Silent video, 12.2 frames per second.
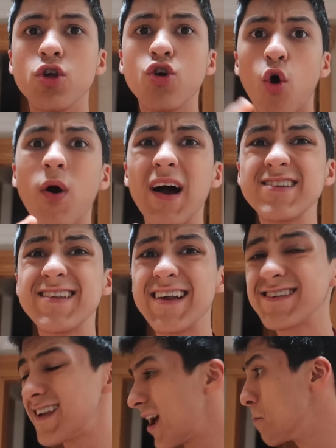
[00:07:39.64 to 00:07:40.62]
Yo, guys,
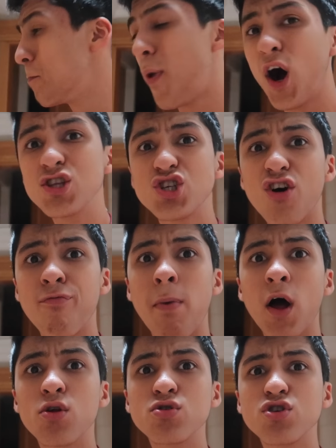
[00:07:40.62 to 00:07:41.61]
there's like a bunch of
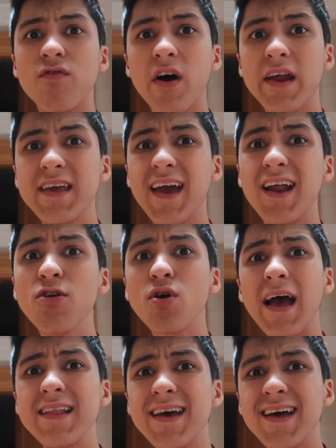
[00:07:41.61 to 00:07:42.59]
balloons over here.
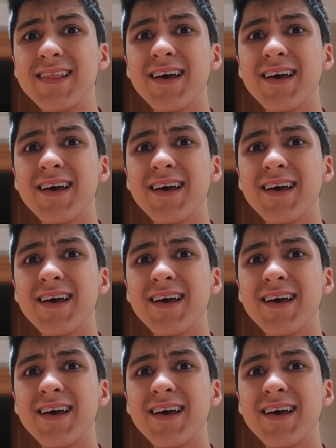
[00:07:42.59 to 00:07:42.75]
Look at it.